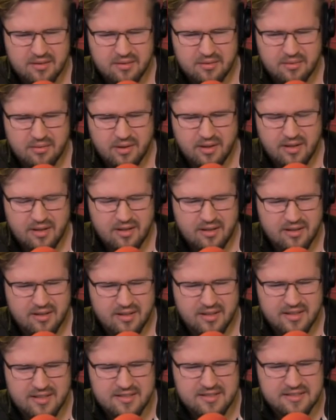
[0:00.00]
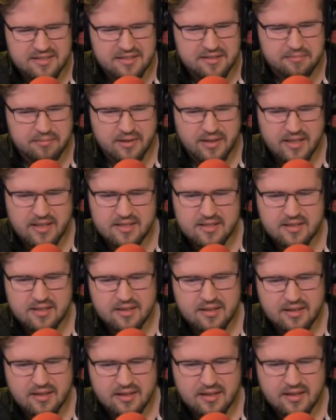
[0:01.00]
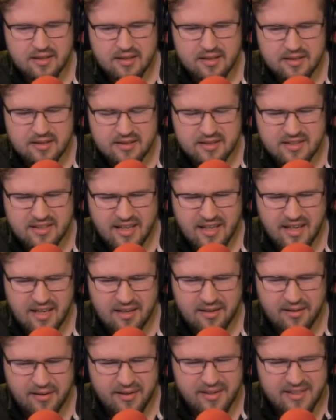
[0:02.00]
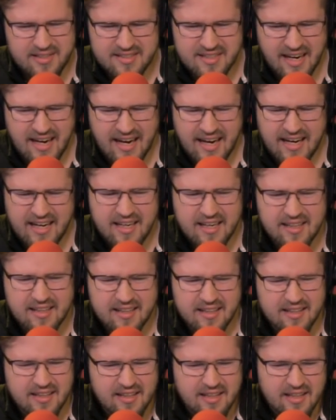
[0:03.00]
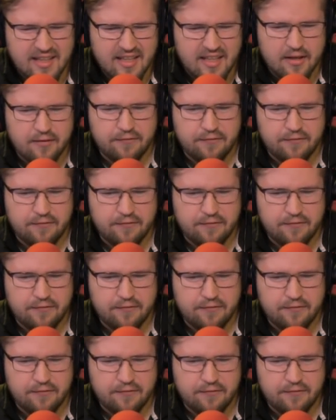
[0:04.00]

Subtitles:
Where is this place? Didn't I already die? He